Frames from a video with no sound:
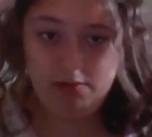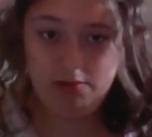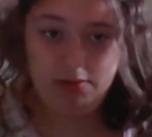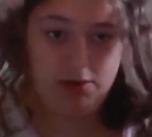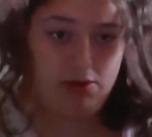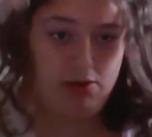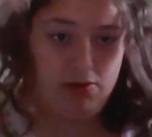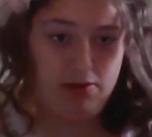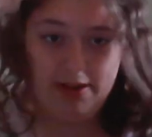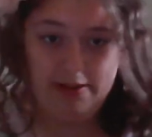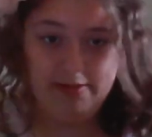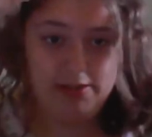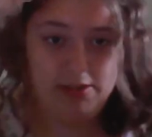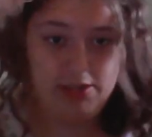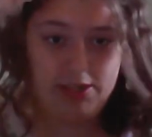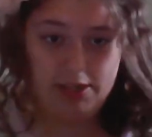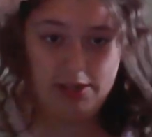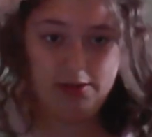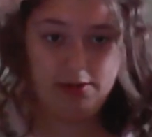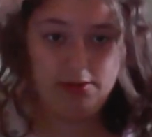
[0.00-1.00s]
You don't have to
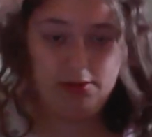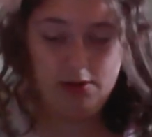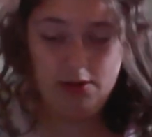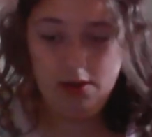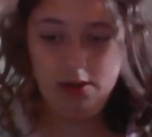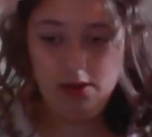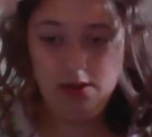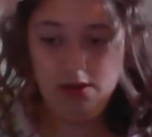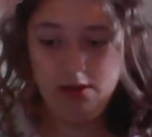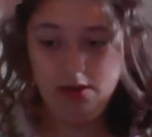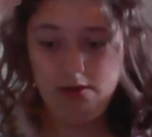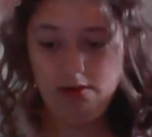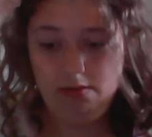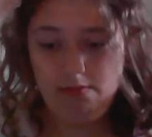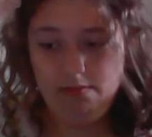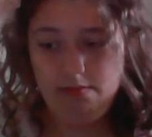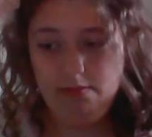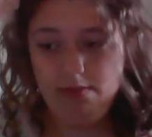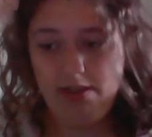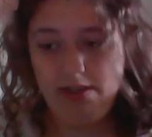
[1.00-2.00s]
share.
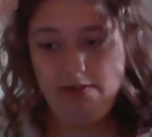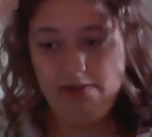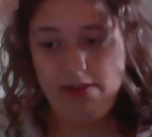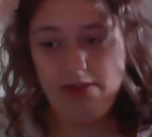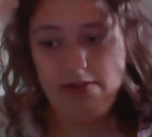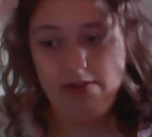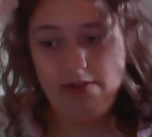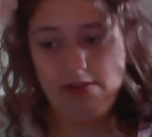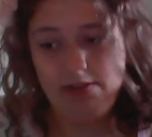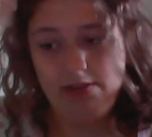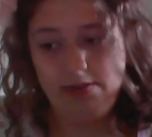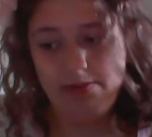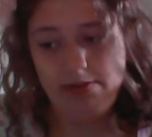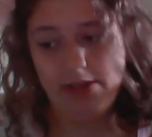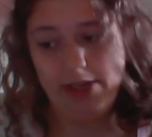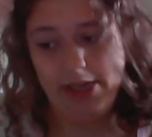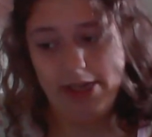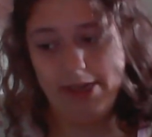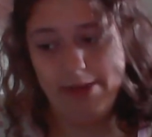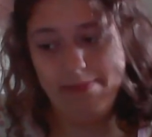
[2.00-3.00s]
Um, like, favorite,
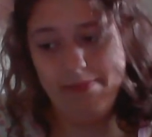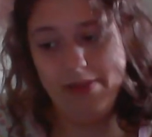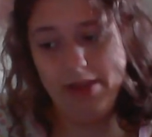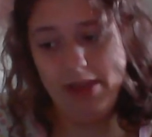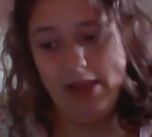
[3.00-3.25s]
subscribe.